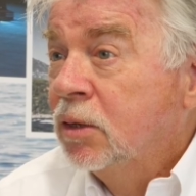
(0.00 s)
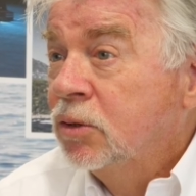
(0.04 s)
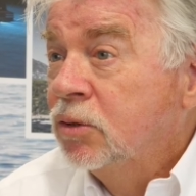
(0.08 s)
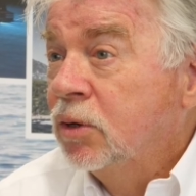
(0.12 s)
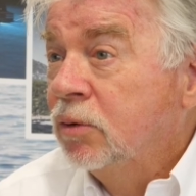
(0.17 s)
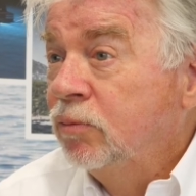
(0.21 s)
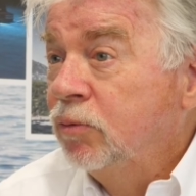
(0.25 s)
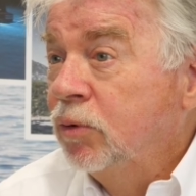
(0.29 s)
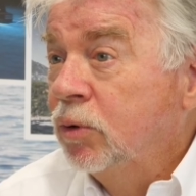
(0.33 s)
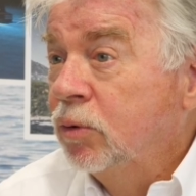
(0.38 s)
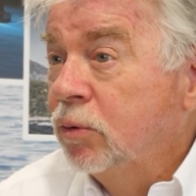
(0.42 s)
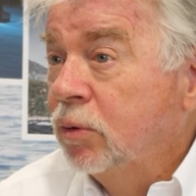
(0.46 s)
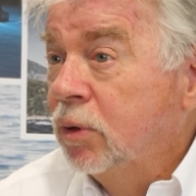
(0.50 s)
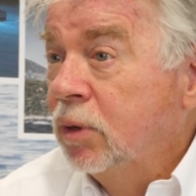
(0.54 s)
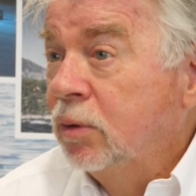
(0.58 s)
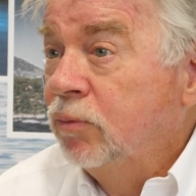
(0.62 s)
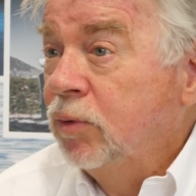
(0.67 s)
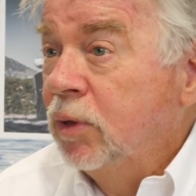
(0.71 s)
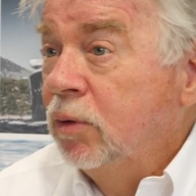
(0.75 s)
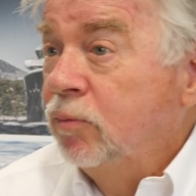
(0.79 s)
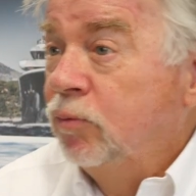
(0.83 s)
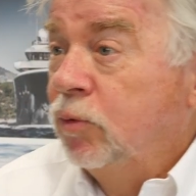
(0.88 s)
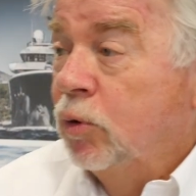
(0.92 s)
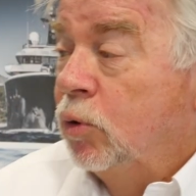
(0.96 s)
So if
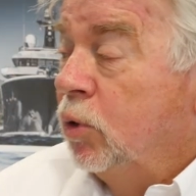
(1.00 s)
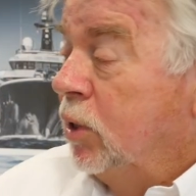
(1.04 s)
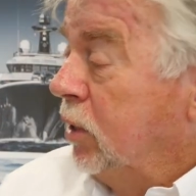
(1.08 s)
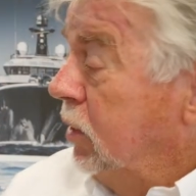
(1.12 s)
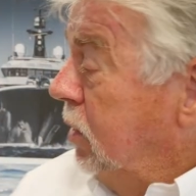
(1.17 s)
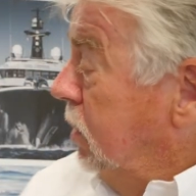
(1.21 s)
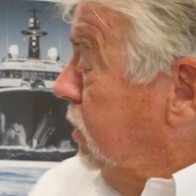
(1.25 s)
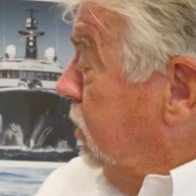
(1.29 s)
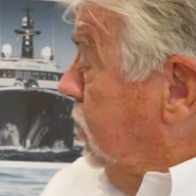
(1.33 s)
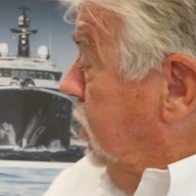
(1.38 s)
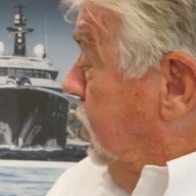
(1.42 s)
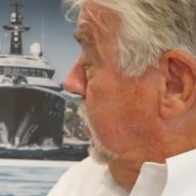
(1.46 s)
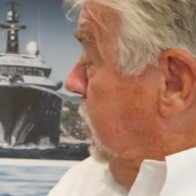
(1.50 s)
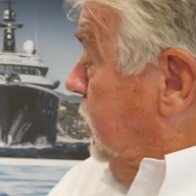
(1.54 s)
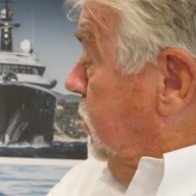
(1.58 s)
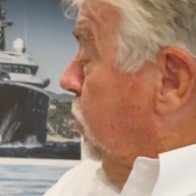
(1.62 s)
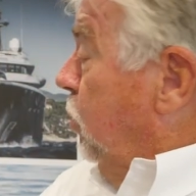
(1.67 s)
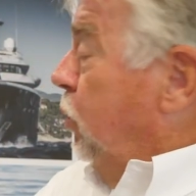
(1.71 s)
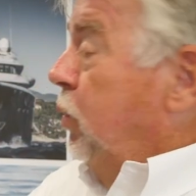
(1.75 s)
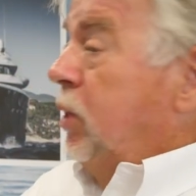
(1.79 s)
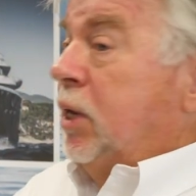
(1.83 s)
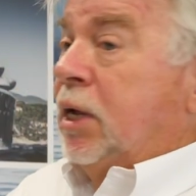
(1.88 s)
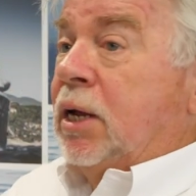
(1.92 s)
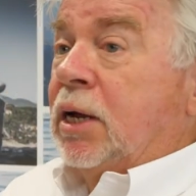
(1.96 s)
you look at this
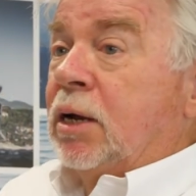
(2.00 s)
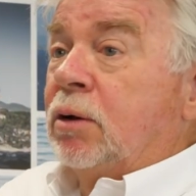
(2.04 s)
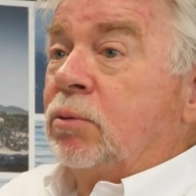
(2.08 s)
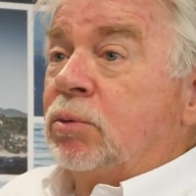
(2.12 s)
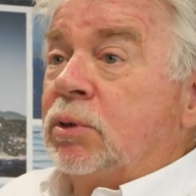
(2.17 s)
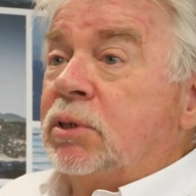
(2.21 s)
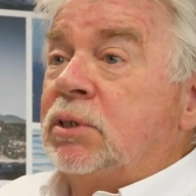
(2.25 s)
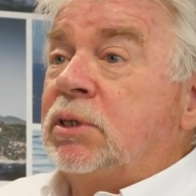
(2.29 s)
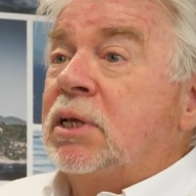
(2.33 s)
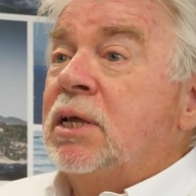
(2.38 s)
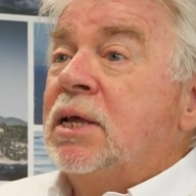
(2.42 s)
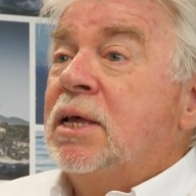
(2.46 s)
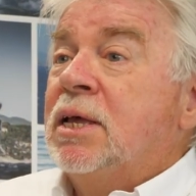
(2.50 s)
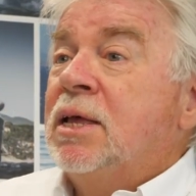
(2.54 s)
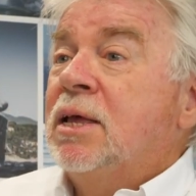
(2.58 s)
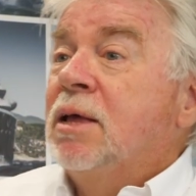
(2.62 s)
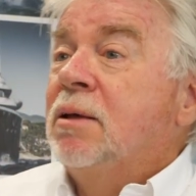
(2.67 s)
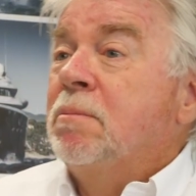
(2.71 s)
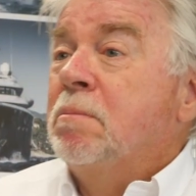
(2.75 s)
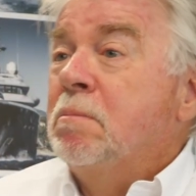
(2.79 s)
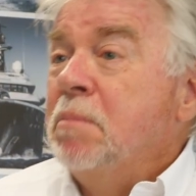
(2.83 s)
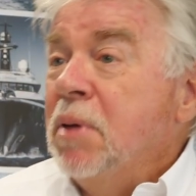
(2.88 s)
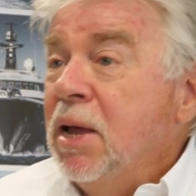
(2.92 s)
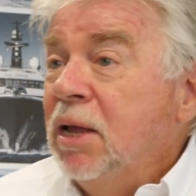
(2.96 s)
boat here, it was
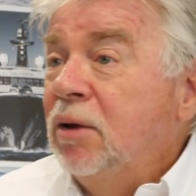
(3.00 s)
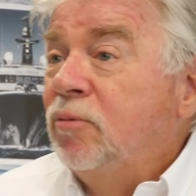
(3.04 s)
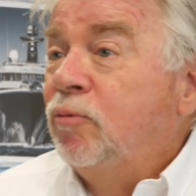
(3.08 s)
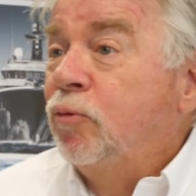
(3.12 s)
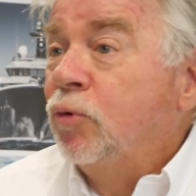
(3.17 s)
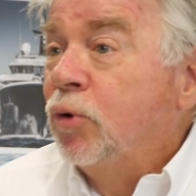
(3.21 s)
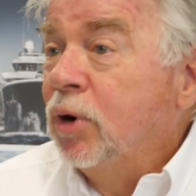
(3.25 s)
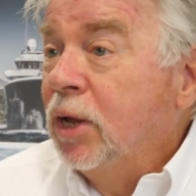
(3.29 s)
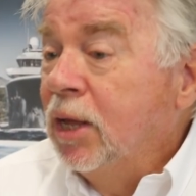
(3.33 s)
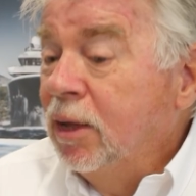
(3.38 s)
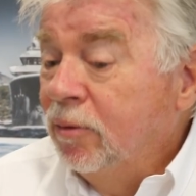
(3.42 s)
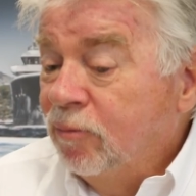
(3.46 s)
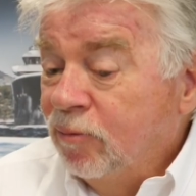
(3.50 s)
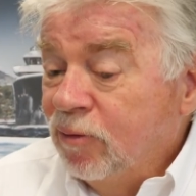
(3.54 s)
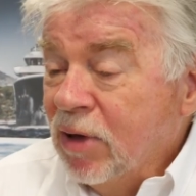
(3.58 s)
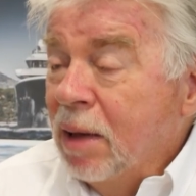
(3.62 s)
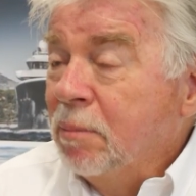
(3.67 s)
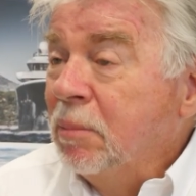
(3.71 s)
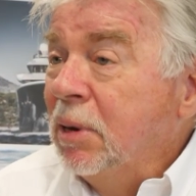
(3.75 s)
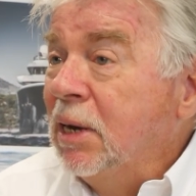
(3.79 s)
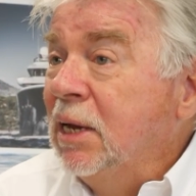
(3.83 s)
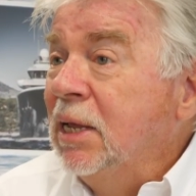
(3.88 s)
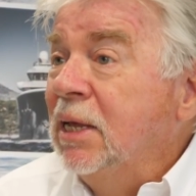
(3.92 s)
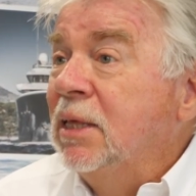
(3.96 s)
made for a
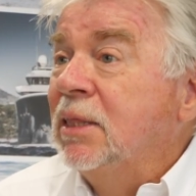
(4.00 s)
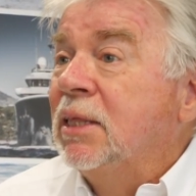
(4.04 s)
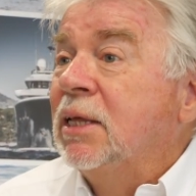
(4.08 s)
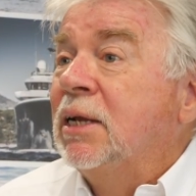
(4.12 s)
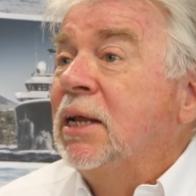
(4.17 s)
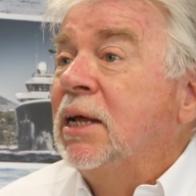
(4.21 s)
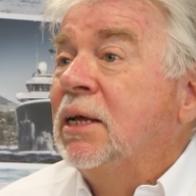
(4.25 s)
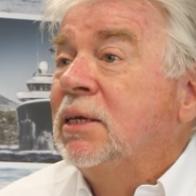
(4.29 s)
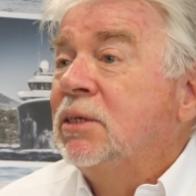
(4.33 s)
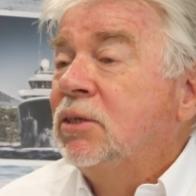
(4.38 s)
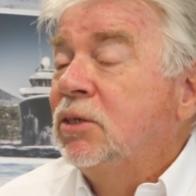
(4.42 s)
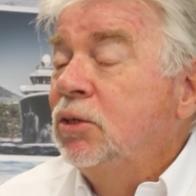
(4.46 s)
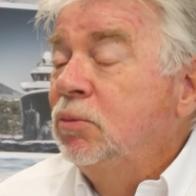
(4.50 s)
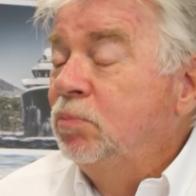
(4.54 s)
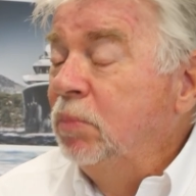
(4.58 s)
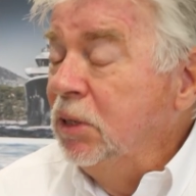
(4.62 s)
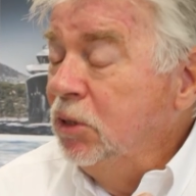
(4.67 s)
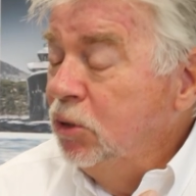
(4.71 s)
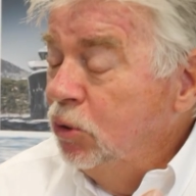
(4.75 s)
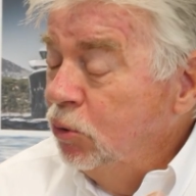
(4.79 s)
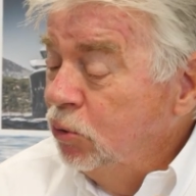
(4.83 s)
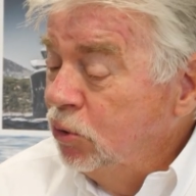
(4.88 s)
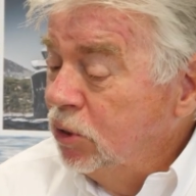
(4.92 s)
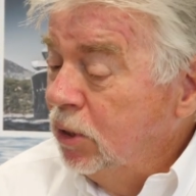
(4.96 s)
family that has
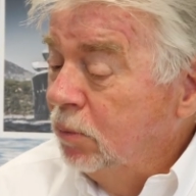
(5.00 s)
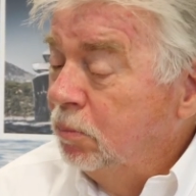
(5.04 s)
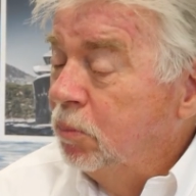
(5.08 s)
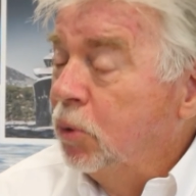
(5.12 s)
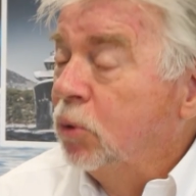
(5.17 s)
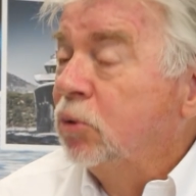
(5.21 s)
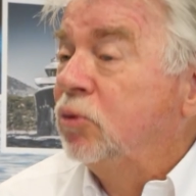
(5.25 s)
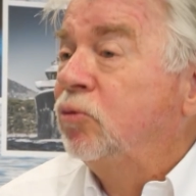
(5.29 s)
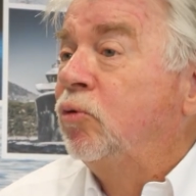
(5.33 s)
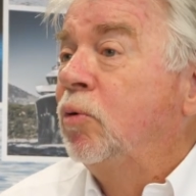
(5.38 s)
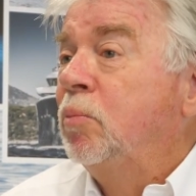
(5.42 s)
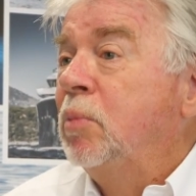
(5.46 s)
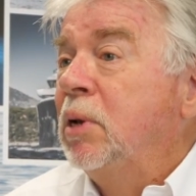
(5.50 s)
been using boats for